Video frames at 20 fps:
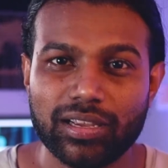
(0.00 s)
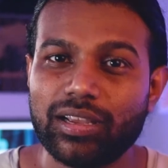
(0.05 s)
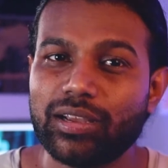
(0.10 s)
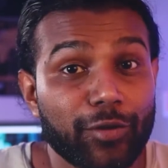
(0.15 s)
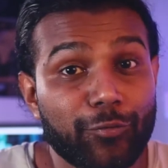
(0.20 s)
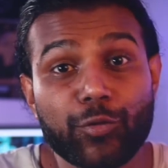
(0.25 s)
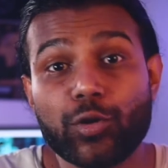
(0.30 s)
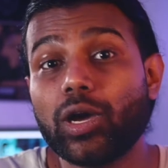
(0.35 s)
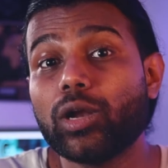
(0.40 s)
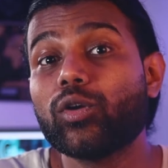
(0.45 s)

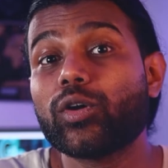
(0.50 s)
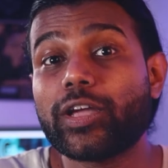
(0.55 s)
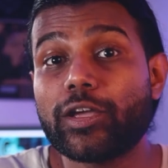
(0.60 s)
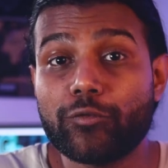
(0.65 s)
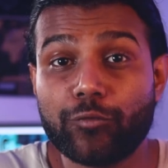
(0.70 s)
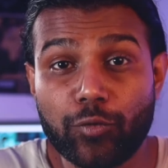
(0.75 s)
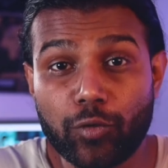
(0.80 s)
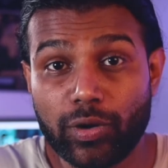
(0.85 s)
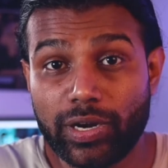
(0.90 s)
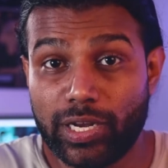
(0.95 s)
If you are
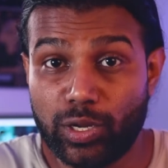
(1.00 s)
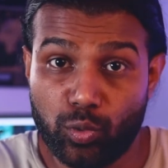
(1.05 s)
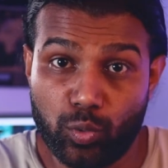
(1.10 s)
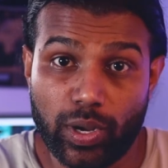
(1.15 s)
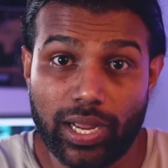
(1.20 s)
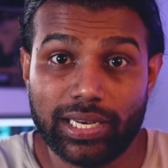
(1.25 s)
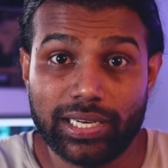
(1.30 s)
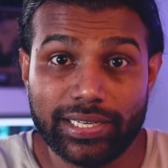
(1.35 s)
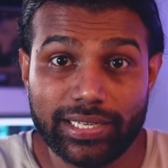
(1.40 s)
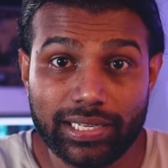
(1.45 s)
looking for new
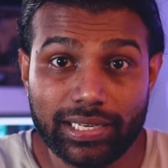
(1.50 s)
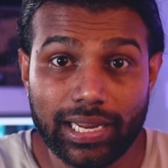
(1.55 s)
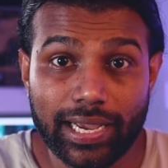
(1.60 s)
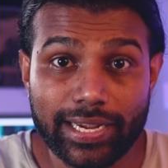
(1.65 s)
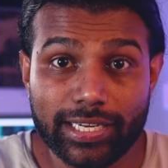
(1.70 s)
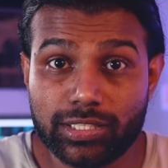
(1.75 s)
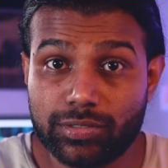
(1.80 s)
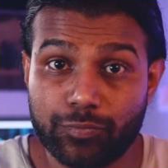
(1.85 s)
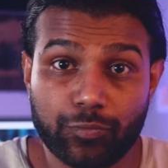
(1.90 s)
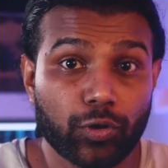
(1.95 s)
LED
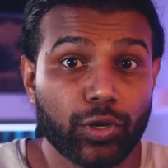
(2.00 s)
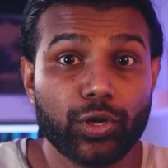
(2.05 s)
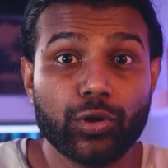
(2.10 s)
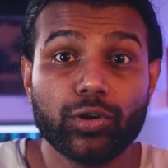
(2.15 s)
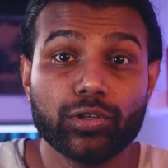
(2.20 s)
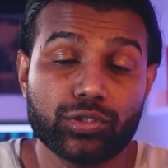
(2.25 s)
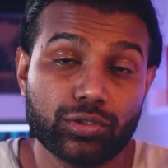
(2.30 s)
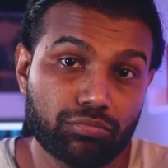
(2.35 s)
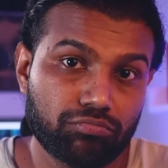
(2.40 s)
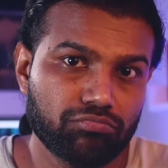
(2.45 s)
lights for
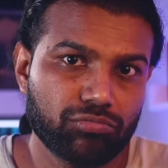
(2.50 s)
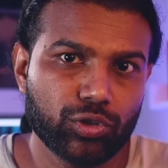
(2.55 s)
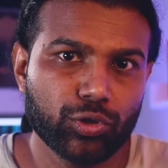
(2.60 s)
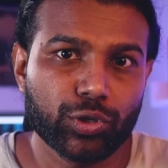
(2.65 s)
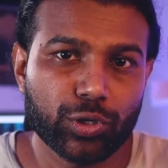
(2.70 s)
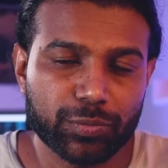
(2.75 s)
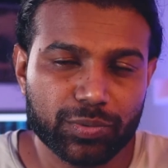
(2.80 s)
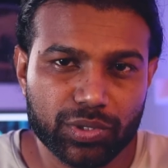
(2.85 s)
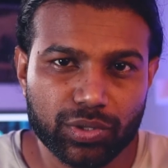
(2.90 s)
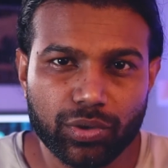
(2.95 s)
your
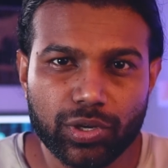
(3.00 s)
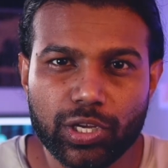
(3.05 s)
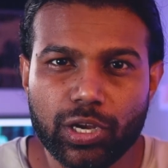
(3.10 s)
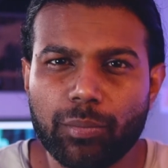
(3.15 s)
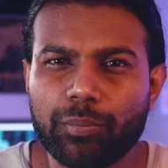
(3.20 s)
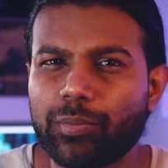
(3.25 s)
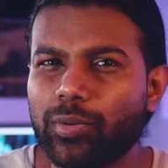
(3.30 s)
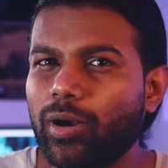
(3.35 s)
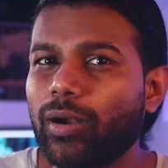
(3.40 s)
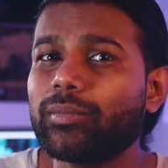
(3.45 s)
YouTube studio,
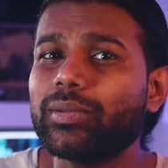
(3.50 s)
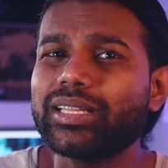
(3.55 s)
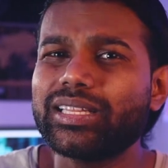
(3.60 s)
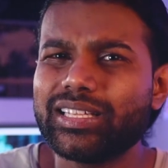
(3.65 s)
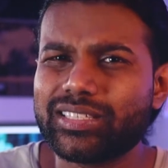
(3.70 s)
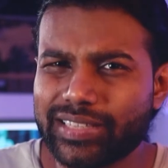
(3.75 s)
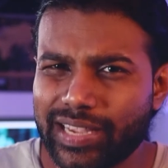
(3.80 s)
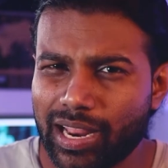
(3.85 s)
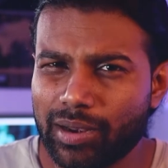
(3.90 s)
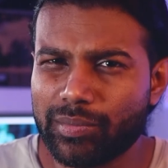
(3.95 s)
probably
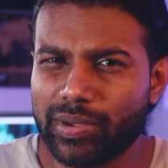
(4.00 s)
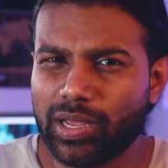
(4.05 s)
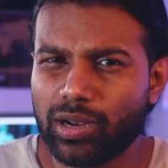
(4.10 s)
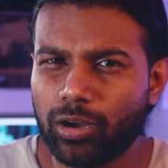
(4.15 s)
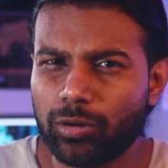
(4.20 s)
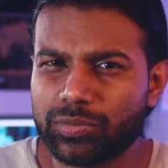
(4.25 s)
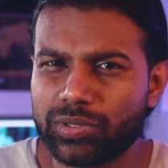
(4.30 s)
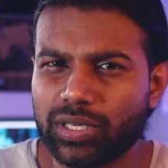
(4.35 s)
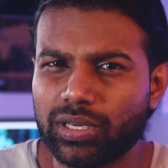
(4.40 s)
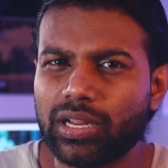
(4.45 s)
this can be an
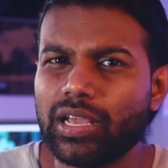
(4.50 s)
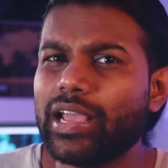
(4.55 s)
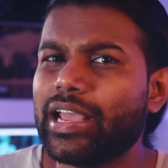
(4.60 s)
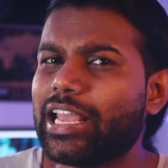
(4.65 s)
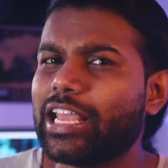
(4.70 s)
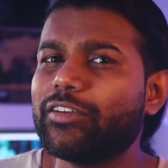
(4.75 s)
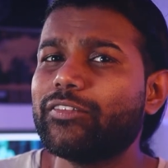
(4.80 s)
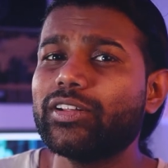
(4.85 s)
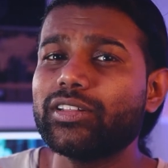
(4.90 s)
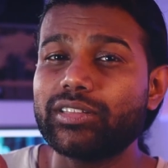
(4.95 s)
option.
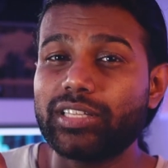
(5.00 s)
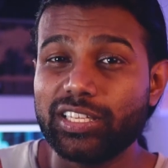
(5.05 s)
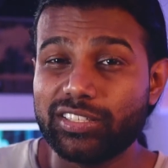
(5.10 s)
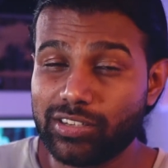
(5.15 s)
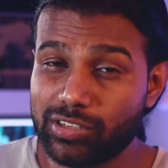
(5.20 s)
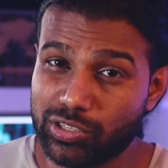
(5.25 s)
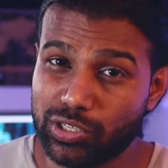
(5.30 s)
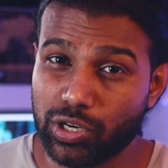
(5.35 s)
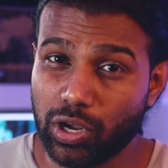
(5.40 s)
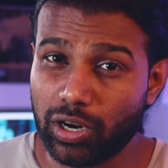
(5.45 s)
Even this
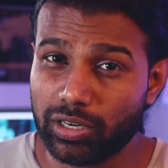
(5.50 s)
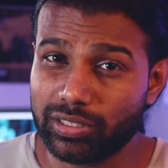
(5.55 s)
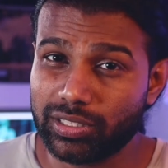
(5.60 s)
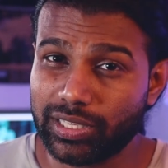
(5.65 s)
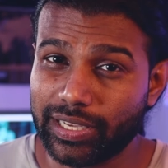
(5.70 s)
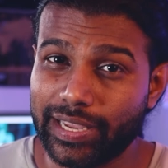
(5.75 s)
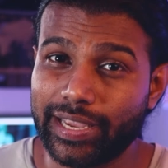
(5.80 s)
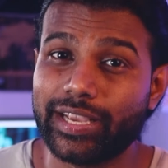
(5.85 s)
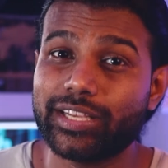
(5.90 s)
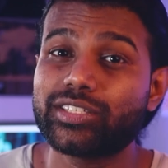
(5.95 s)
is not the
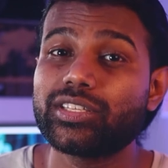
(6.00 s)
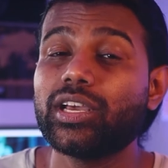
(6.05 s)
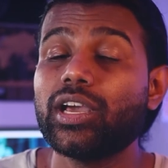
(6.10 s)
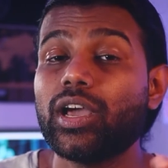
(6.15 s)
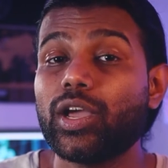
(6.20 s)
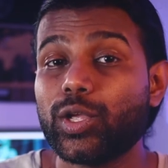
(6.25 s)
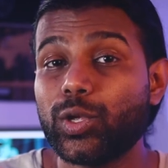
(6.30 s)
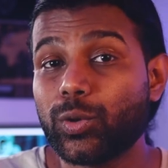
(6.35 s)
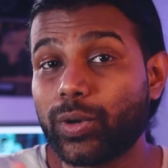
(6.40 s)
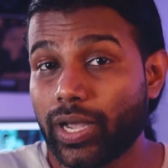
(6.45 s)
case,
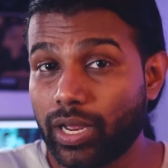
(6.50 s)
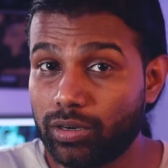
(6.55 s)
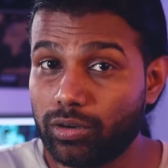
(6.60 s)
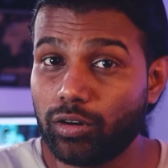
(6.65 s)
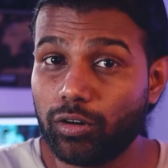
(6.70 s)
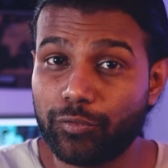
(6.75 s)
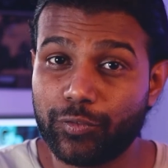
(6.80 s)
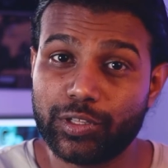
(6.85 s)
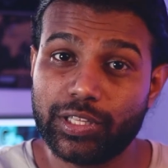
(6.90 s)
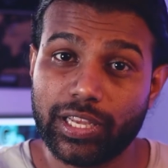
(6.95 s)
you can
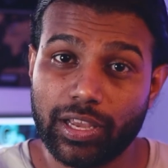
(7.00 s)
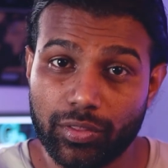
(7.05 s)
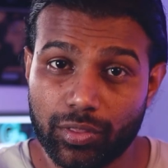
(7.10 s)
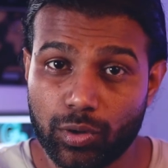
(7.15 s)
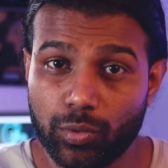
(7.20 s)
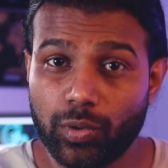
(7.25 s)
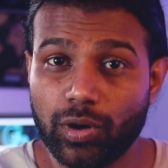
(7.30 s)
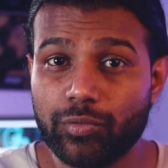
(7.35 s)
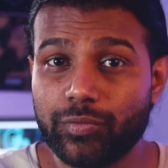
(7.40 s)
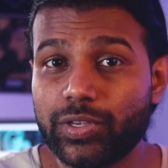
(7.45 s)
go for the
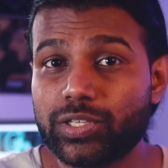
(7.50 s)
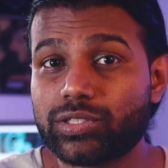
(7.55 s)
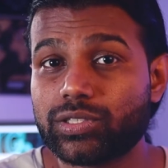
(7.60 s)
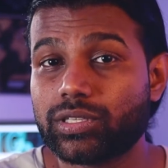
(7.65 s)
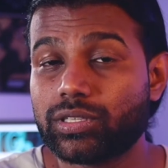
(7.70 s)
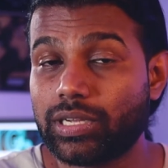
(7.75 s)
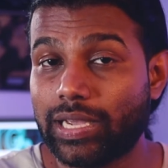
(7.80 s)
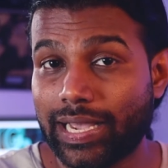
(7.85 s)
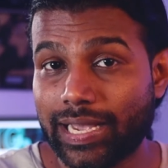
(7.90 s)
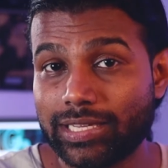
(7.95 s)
other one
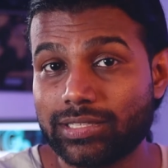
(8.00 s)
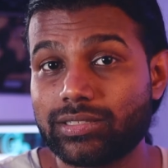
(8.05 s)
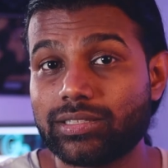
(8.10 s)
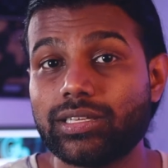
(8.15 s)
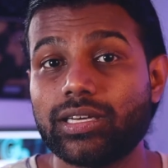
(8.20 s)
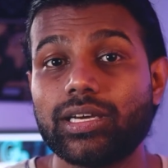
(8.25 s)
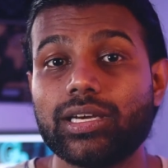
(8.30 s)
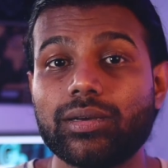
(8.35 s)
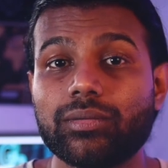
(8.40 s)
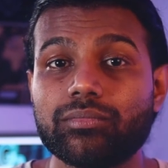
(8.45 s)
which has
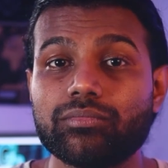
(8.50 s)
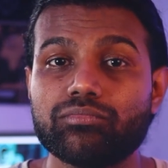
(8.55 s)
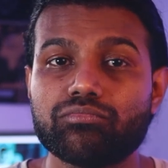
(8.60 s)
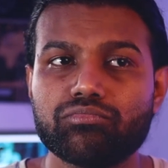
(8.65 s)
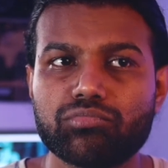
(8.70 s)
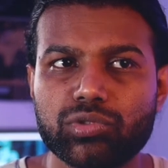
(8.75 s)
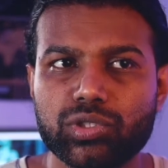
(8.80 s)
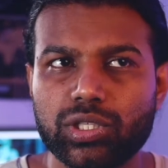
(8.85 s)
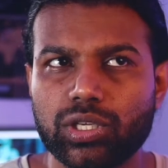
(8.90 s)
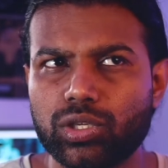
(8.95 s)
the
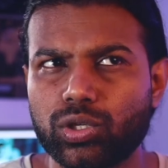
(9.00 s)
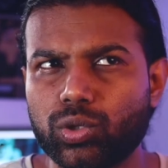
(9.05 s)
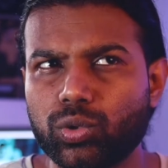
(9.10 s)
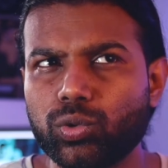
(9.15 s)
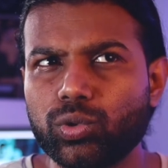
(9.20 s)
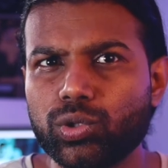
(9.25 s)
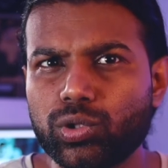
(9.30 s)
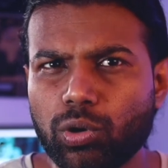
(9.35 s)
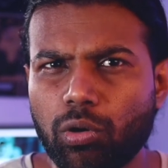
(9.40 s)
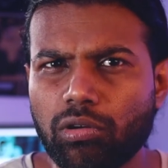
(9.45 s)

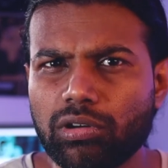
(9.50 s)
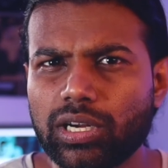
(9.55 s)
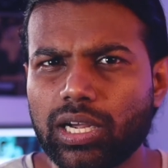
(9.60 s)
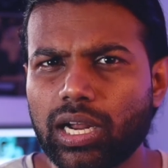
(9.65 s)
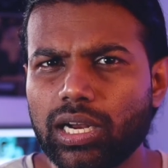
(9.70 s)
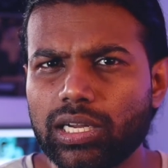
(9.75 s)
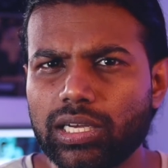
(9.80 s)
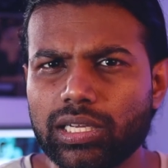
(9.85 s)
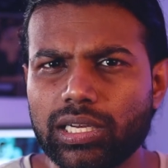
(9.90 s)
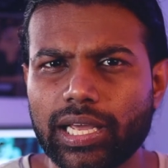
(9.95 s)
two-tone
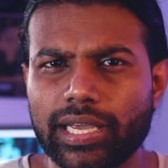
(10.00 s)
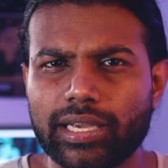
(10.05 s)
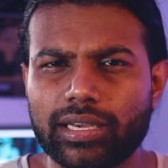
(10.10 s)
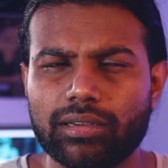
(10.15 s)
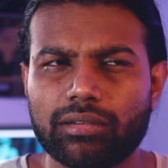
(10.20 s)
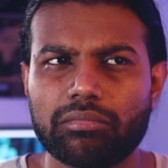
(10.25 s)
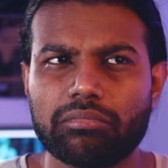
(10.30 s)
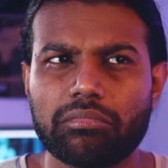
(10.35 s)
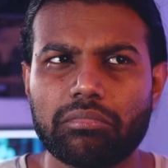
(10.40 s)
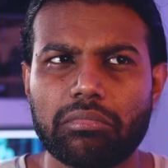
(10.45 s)
color, like,
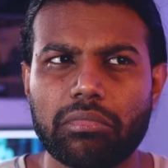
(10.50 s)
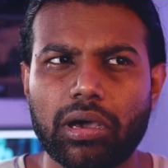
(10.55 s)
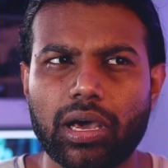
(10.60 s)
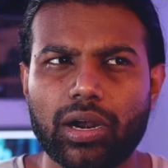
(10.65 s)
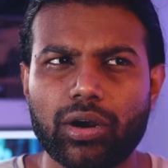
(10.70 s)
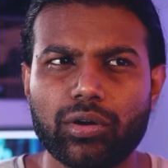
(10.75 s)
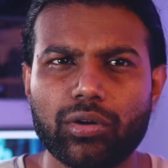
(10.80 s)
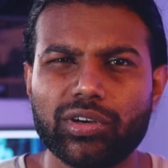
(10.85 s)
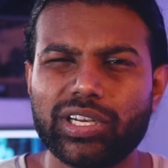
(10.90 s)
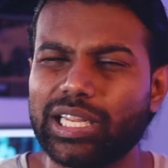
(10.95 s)
I
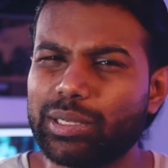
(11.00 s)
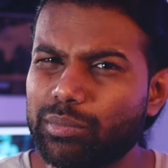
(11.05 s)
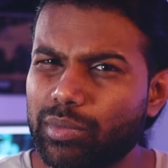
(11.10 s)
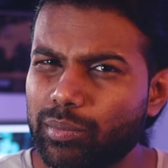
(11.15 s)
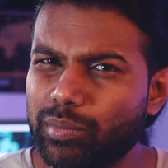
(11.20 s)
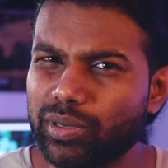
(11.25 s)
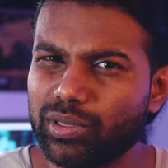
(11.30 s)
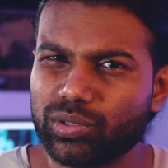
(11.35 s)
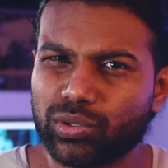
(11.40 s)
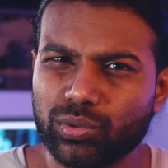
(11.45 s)
don't know,
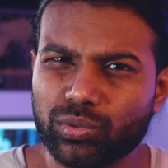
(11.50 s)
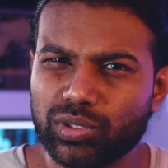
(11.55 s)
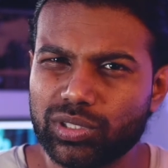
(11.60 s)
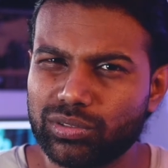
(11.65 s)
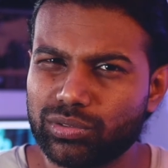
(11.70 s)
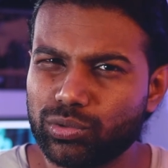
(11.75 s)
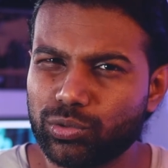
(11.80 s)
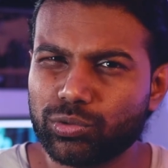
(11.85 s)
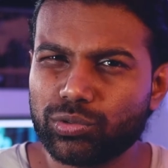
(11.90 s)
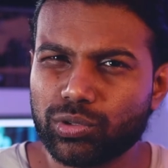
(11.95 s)
dimmable
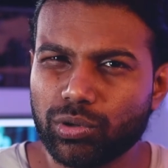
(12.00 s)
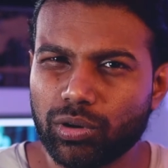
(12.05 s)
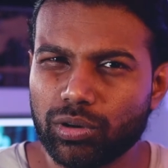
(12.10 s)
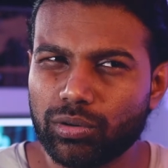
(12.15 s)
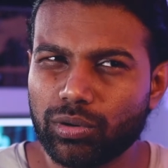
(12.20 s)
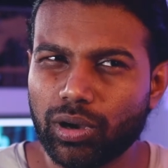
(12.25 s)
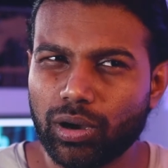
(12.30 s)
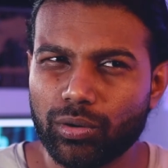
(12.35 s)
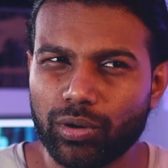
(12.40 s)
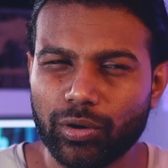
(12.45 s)
two-tone,
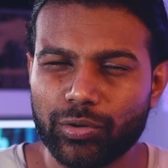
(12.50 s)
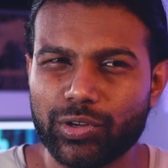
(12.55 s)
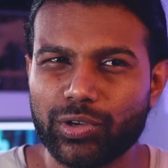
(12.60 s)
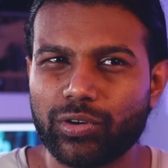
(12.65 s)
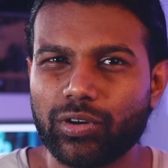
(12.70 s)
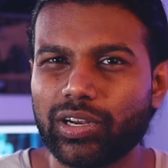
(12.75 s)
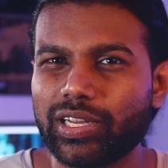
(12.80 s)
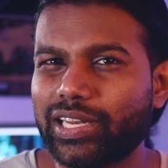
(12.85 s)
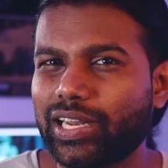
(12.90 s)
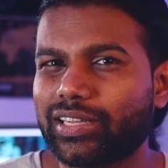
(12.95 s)
how do you
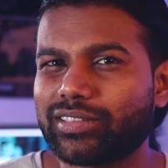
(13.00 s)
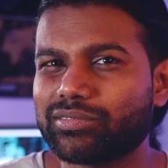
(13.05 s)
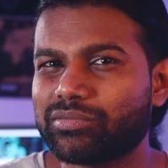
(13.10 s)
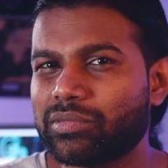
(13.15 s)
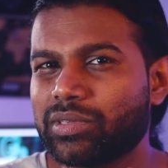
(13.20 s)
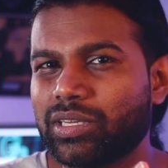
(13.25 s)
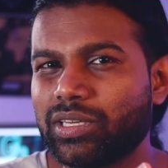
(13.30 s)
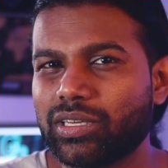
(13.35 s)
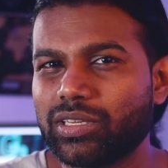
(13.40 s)
call it, like